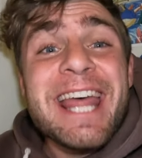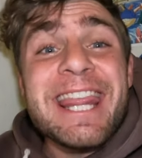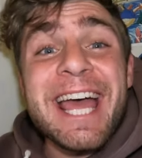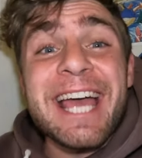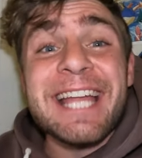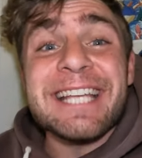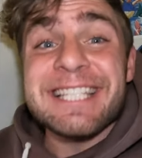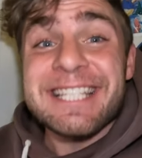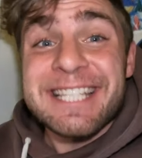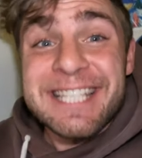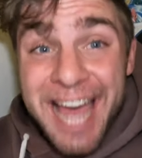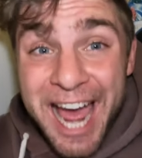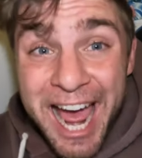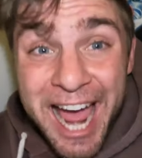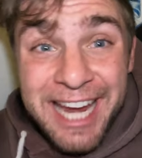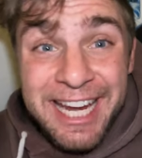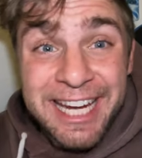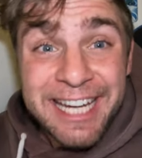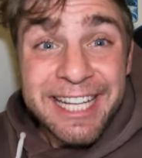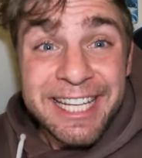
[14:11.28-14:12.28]
that
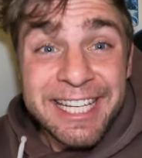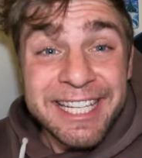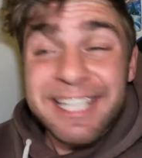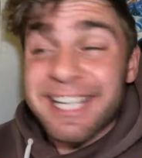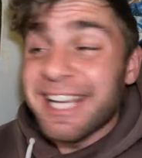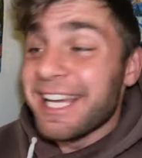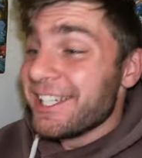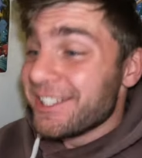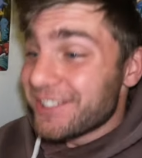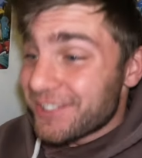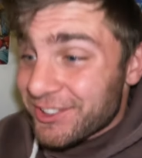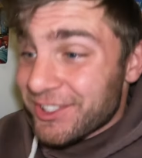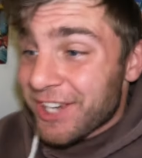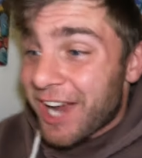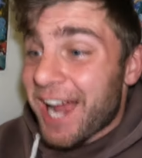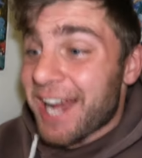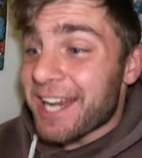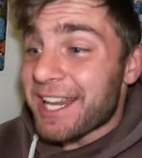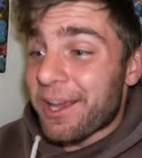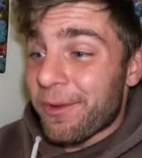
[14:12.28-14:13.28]
tiny,
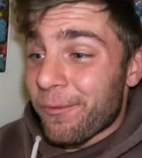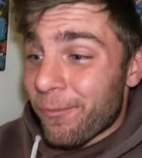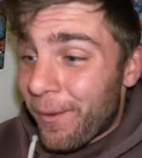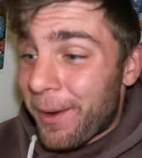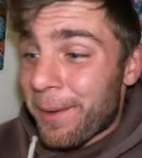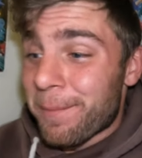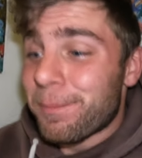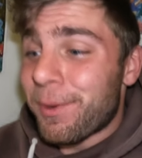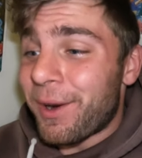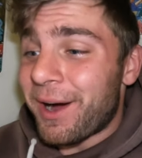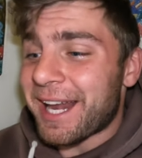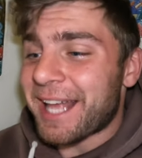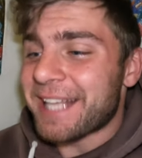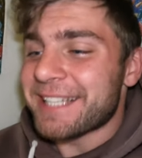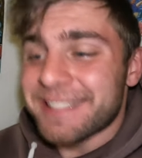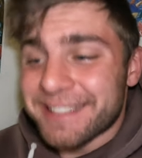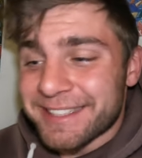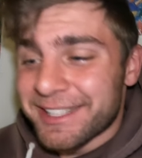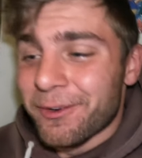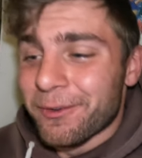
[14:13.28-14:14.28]
shiny Wimpod. I
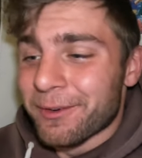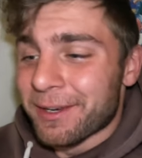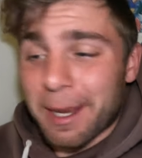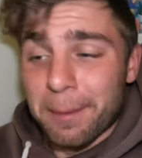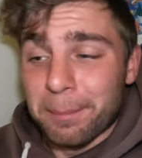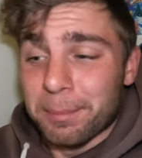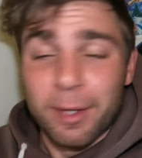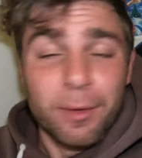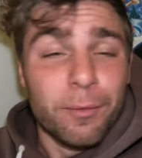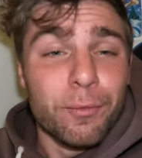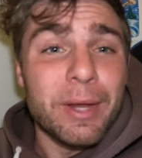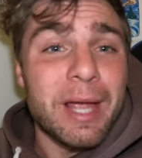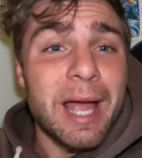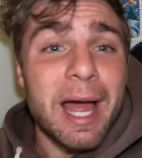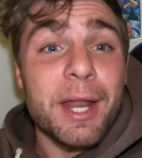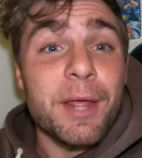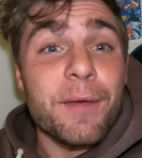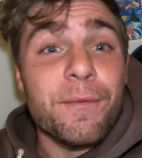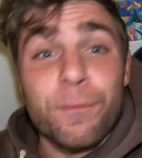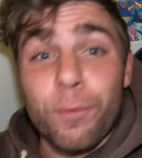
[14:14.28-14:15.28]
still can't believe we
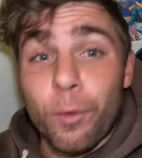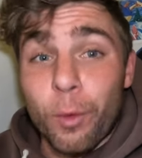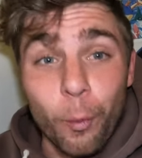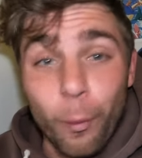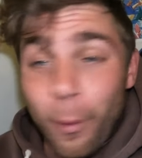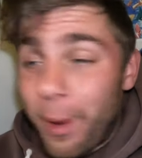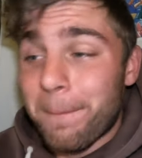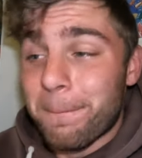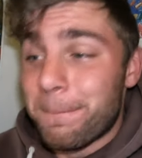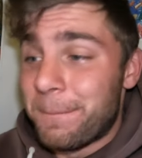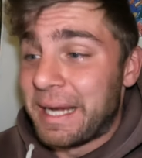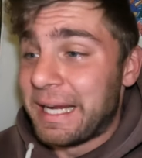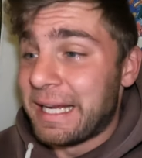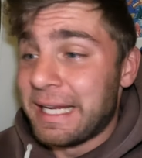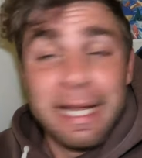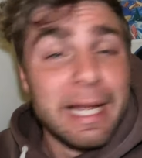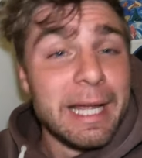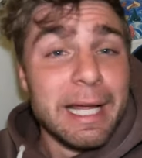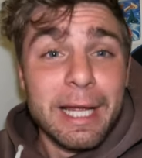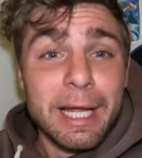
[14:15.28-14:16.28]
got it for
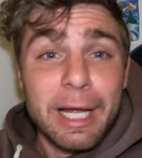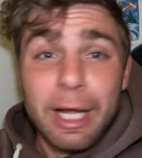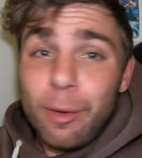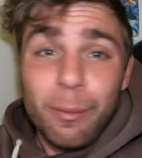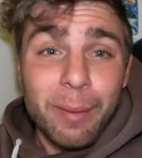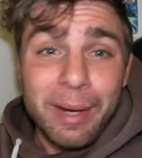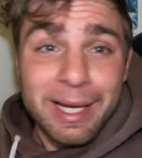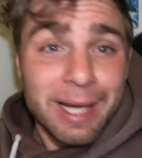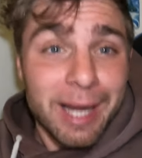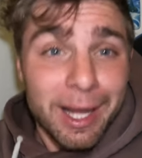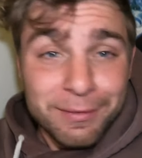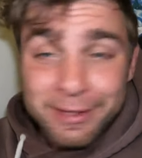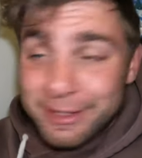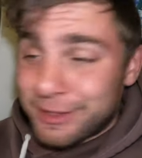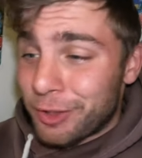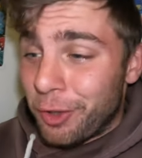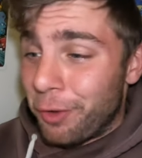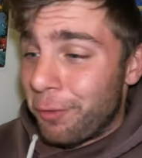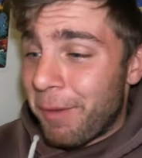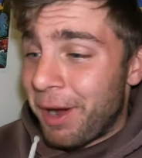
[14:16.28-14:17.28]
Wimpy. We love it
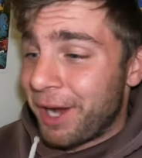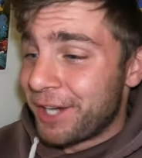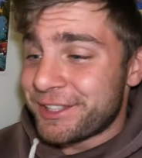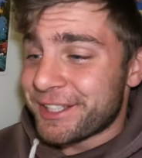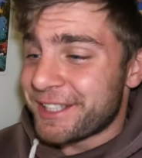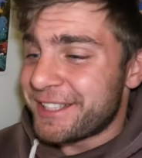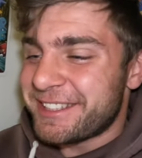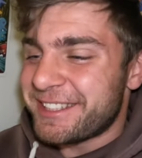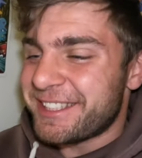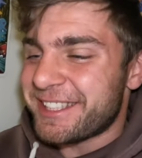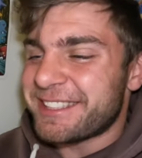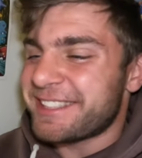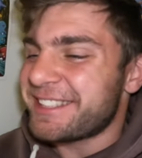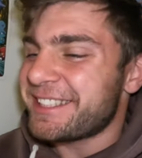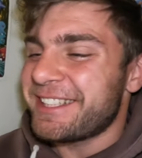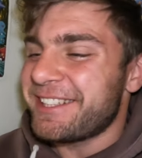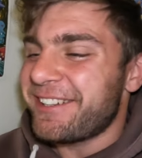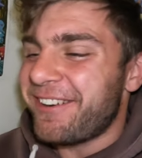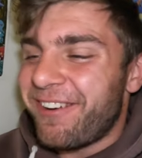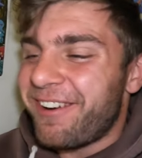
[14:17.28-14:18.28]
so much. It's just
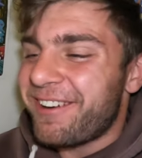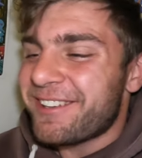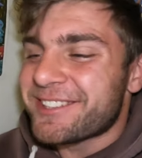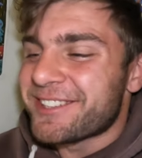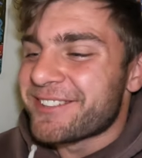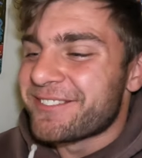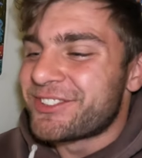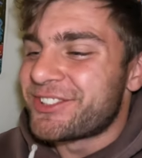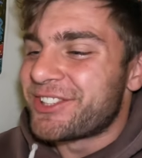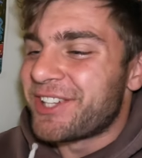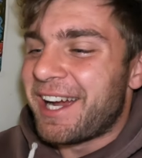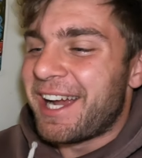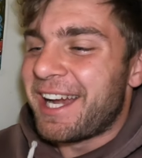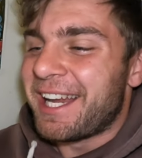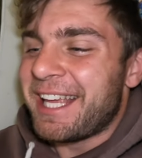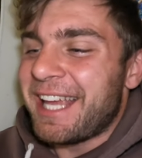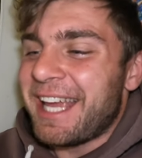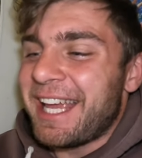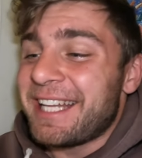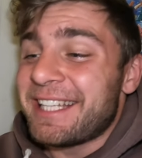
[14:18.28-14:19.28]
an awesome
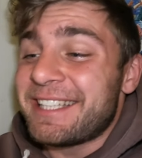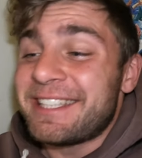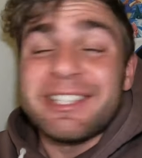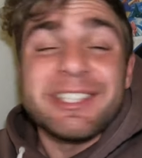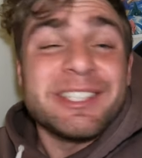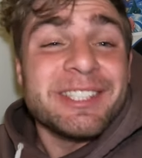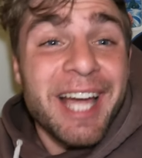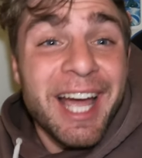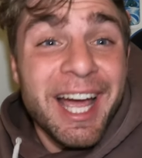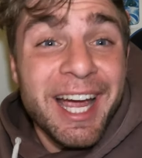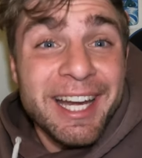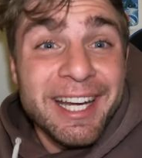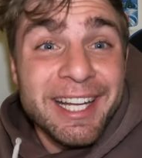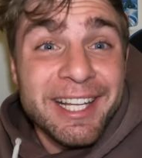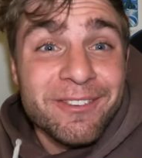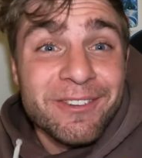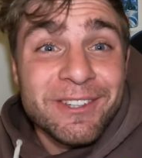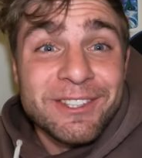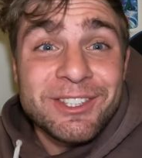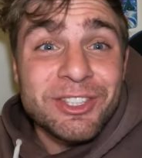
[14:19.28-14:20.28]
shotty, and it's
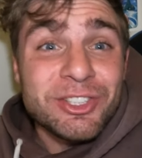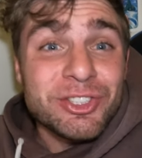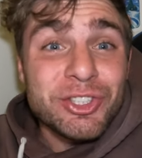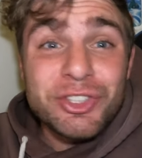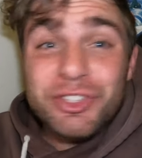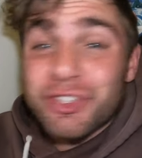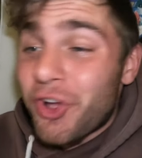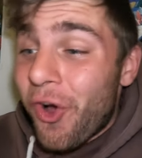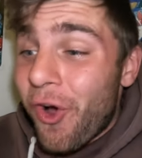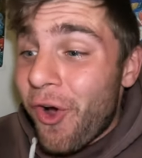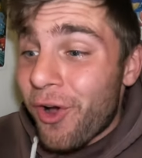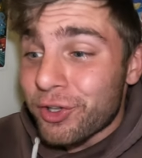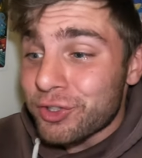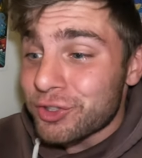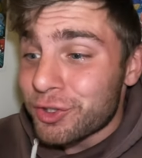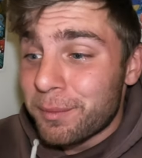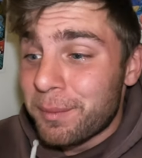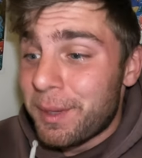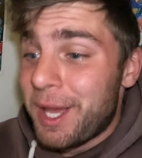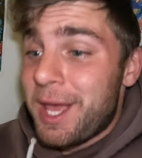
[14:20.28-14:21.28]
tiny, which is just
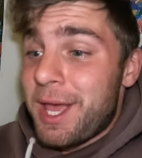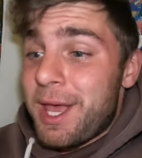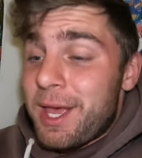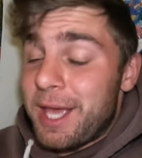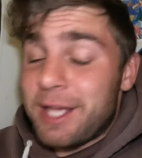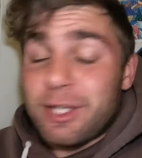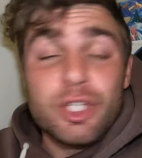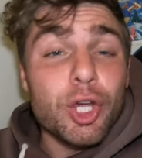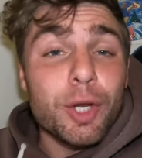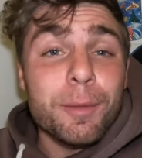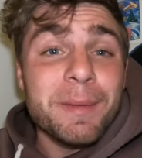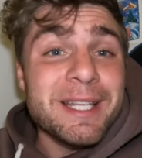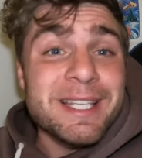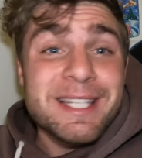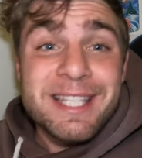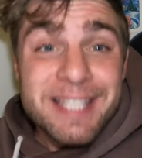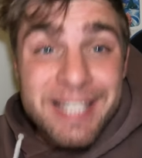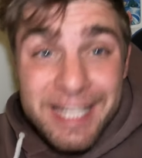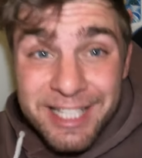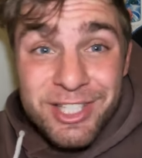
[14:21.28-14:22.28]
awesome. It took me
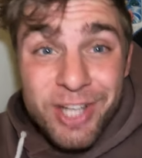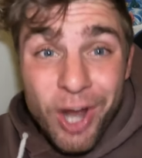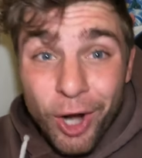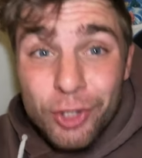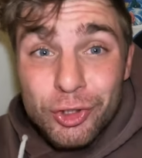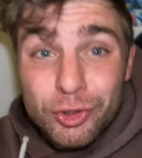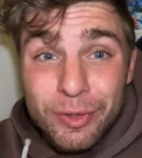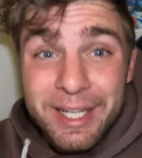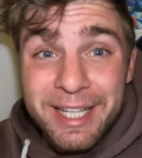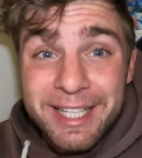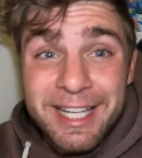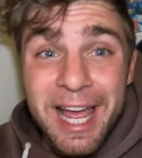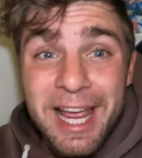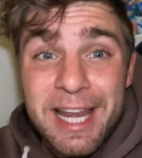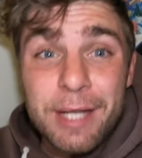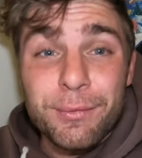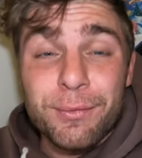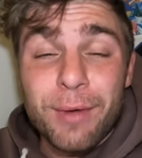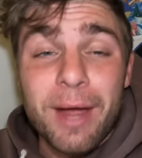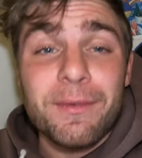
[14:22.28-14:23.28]

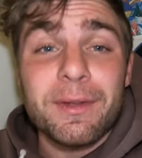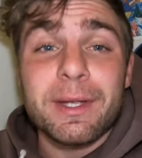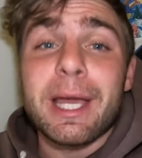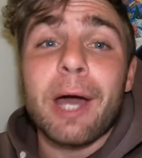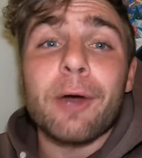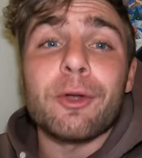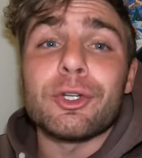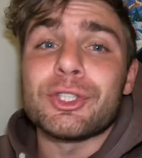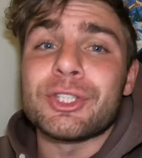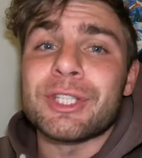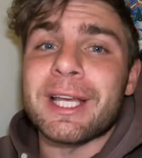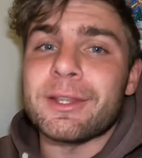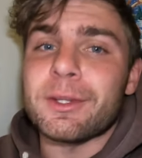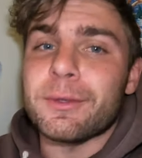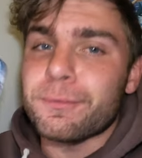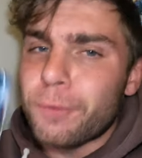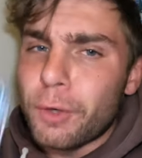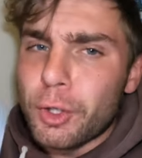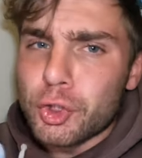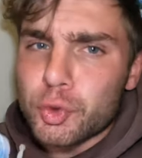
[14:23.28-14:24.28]
695 encounters to get
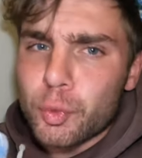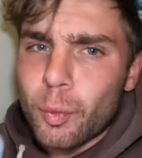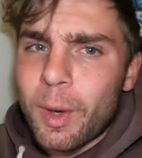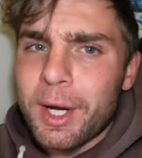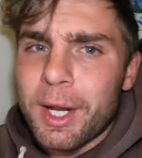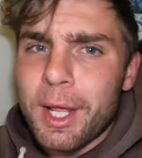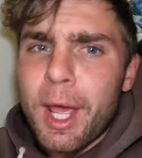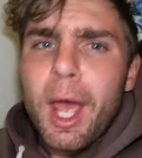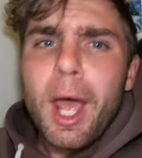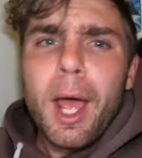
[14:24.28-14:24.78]
the first one,